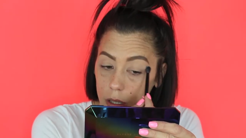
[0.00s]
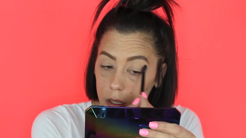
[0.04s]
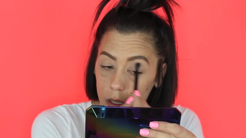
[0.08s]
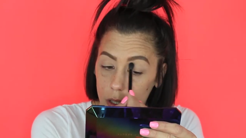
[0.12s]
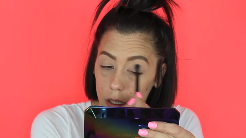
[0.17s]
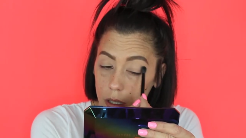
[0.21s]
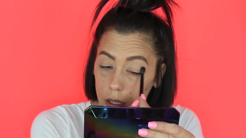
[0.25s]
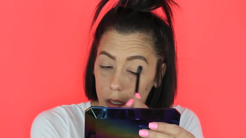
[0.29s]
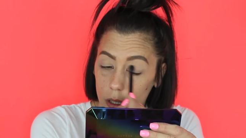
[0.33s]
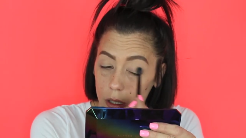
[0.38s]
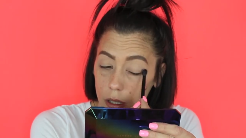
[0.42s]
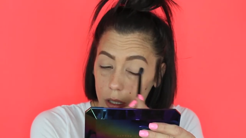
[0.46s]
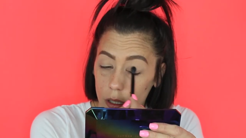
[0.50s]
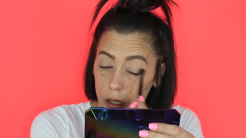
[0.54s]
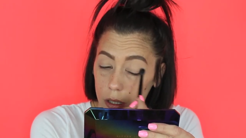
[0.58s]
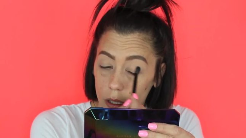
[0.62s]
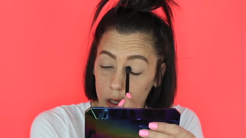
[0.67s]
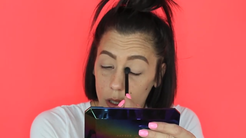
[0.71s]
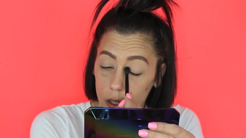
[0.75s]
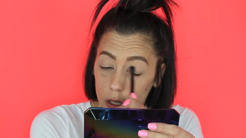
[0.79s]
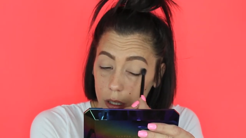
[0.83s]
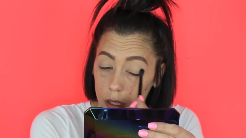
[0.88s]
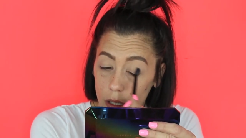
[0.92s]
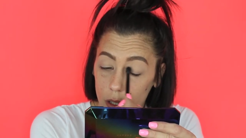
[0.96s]

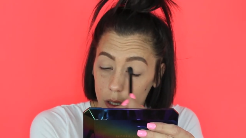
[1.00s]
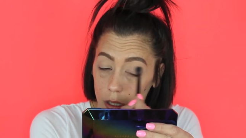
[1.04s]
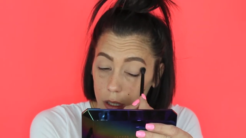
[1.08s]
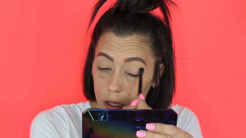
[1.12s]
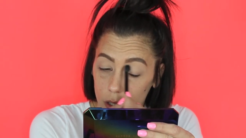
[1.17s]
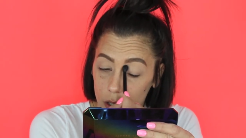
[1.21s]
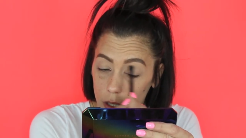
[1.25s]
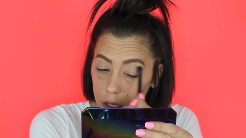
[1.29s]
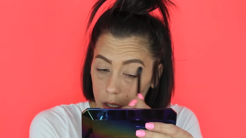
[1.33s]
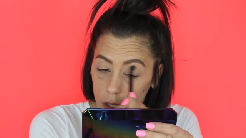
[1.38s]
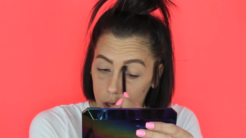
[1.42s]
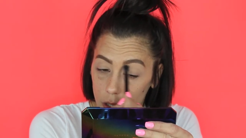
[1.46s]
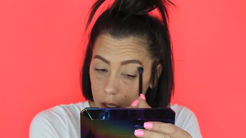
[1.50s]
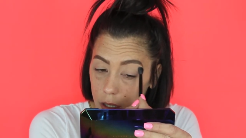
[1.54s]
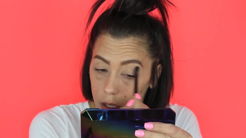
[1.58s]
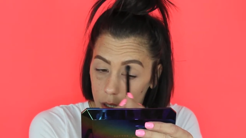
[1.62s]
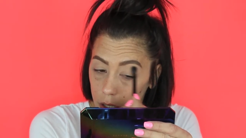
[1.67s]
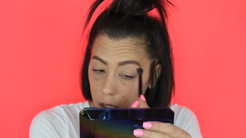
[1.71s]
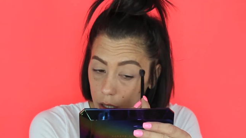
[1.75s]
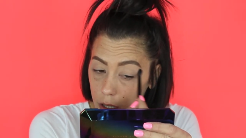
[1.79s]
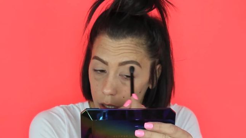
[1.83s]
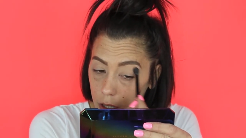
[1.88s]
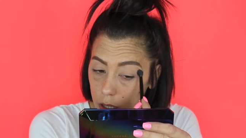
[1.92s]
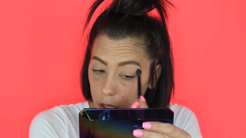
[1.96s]

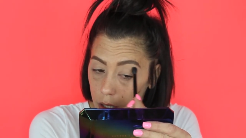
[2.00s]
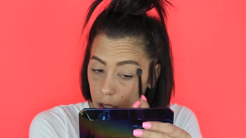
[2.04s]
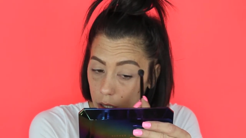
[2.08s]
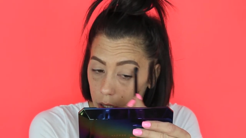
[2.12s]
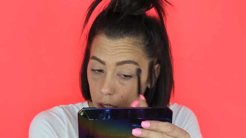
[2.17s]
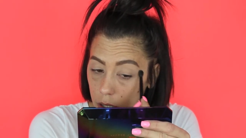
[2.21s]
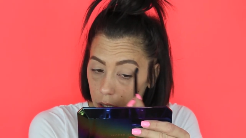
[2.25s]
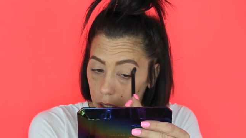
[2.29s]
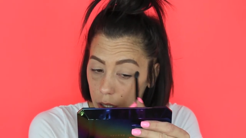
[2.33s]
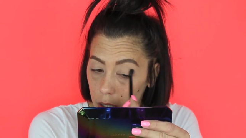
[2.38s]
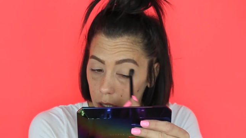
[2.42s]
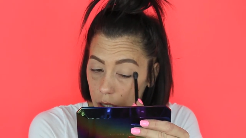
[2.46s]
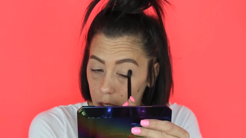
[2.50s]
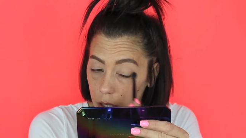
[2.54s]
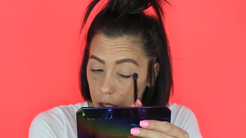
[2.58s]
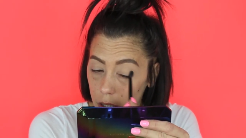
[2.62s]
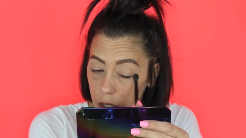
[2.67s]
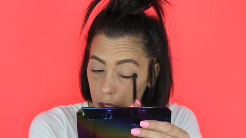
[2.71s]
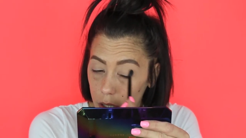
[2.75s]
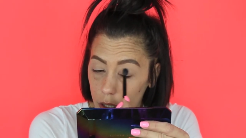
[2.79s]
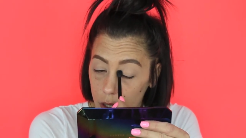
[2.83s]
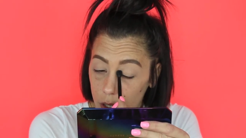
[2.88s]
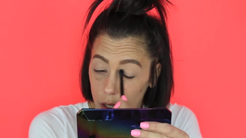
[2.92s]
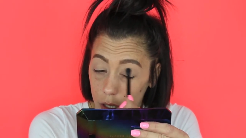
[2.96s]

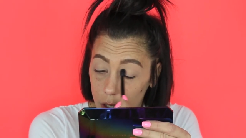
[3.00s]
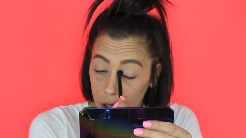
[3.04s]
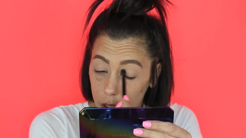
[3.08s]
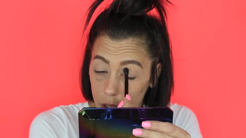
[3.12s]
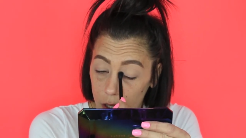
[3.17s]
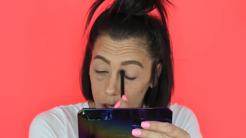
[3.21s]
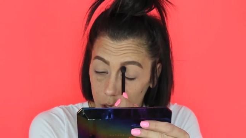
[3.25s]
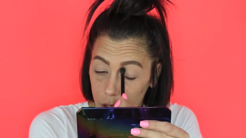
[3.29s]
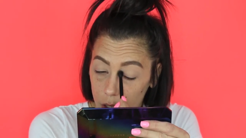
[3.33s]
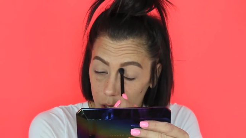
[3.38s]
No one is speaking in this clip.